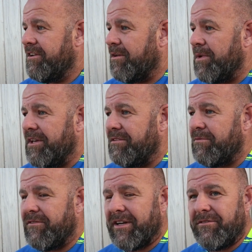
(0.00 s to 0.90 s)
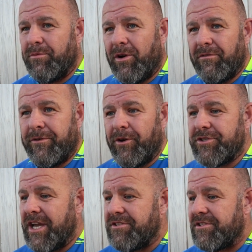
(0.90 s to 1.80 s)
I mean, we've had 4
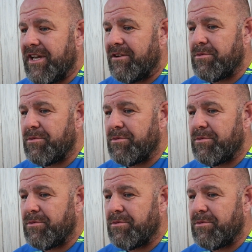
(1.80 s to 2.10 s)
sessions now,